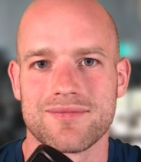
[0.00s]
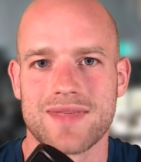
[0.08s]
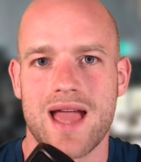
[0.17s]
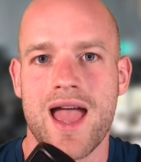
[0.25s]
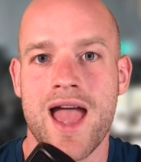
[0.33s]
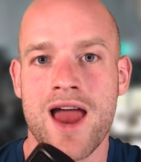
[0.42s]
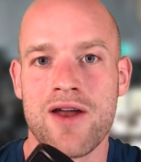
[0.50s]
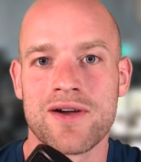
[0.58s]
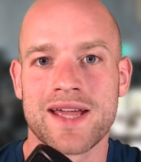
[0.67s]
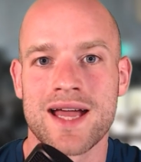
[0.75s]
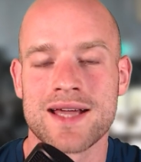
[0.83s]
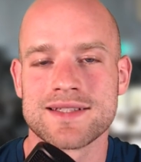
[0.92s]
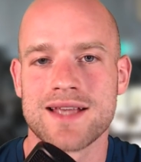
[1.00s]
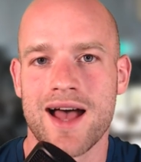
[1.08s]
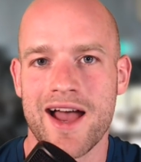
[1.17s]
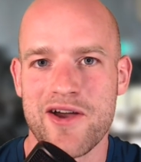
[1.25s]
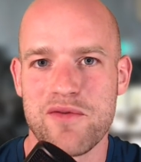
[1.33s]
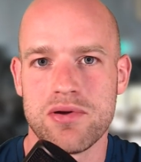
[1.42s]
Hello guys,
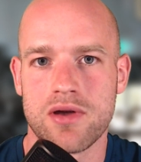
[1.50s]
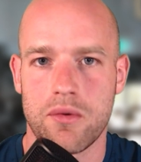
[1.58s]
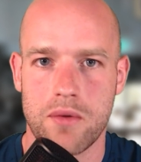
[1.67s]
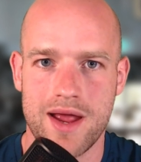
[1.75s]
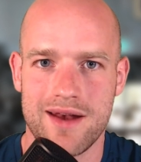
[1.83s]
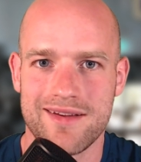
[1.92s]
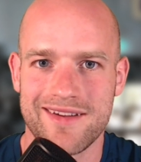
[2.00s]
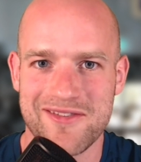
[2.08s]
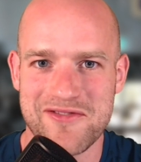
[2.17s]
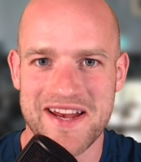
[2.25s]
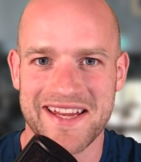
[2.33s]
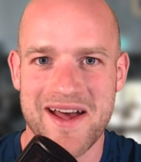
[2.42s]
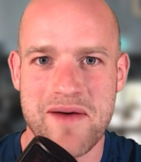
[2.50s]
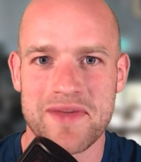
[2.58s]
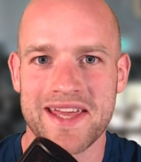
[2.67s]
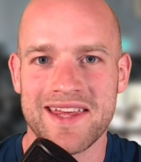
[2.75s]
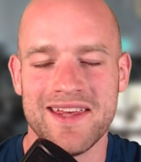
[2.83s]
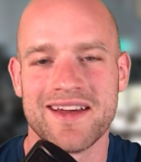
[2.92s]
I hope you are well. William
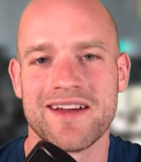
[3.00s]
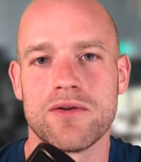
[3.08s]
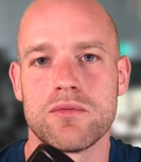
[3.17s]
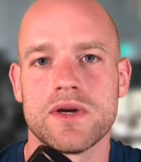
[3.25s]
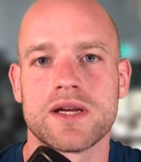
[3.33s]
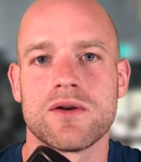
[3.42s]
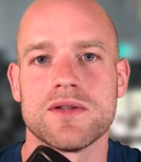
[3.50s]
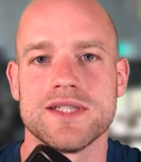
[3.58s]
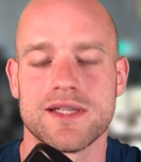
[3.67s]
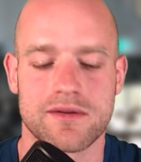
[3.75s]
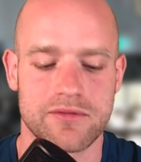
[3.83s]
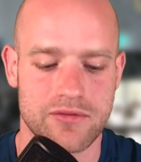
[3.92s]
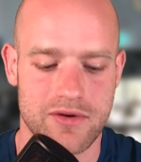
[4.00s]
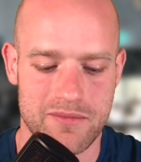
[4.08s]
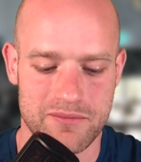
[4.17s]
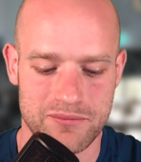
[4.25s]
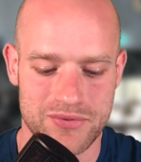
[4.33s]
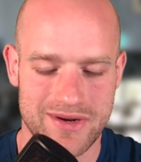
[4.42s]
here, recording from
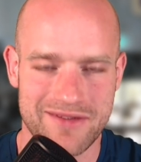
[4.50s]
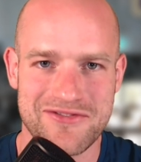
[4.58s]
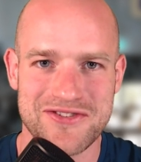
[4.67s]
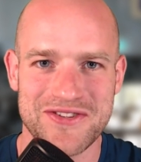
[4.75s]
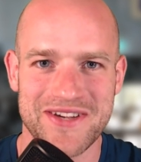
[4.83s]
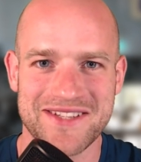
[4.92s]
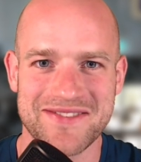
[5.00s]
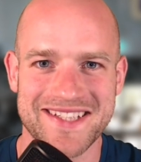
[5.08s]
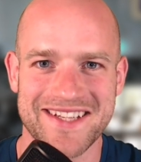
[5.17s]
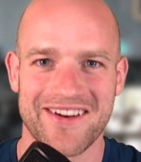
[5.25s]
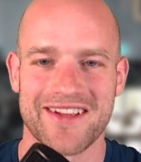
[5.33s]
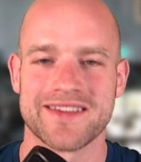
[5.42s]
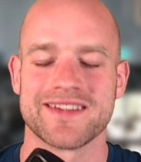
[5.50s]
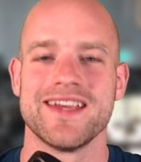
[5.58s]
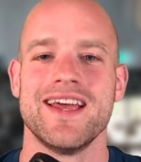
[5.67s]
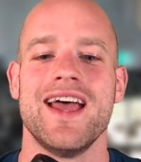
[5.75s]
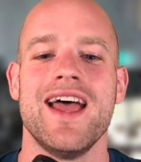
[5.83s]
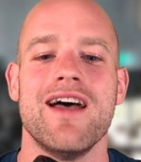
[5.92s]
beautiful Zurich, Switzerland.
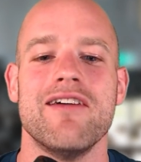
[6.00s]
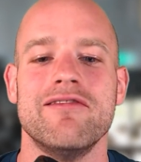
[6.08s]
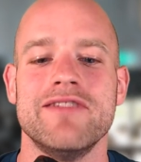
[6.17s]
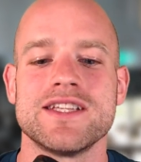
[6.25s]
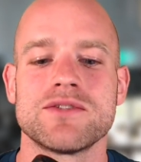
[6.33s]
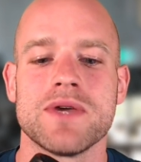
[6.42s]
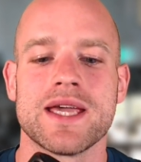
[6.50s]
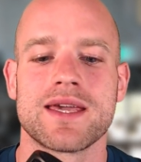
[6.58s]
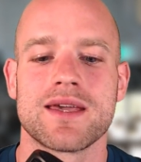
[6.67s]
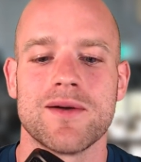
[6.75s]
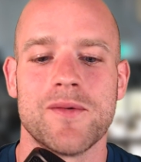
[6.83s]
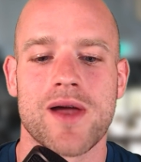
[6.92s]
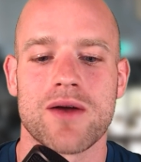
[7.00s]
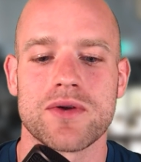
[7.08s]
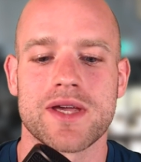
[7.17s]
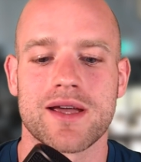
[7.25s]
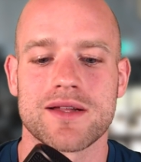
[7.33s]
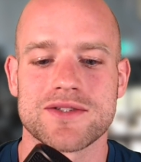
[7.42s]
This week we are
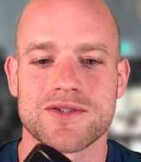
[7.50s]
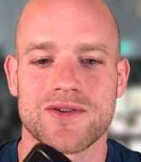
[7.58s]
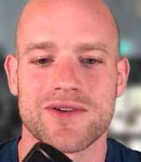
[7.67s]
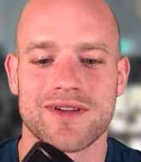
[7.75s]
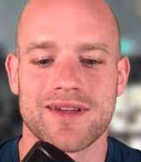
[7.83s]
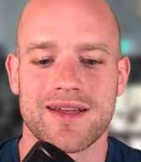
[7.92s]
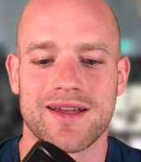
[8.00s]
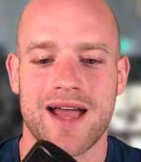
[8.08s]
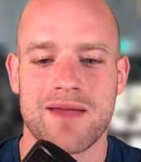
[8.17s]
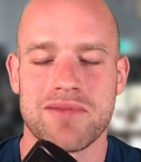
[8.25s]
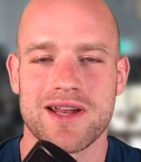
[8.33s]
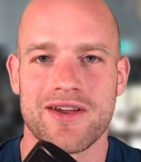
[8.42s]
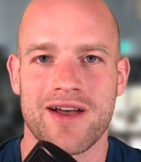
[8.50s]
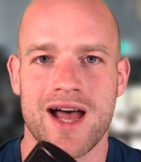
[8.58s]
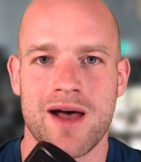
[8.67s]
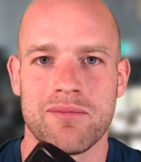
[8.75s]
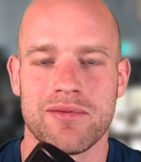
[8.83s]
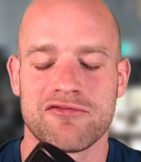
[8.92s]
looking at the iPlayer
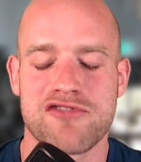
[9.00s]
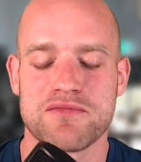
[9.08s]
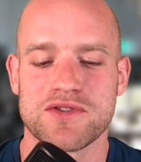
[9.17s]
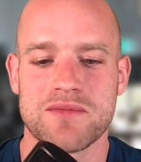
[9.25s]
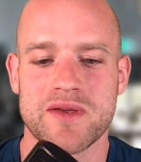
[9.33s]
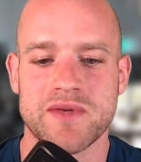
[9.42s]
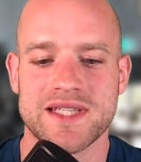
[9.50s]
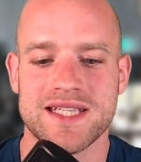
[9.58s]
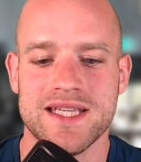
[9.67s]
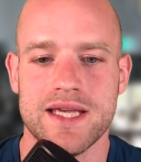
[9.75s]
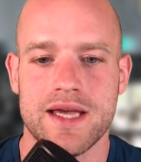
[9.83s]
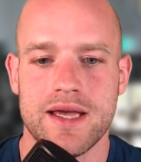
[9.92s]
app from the BBC.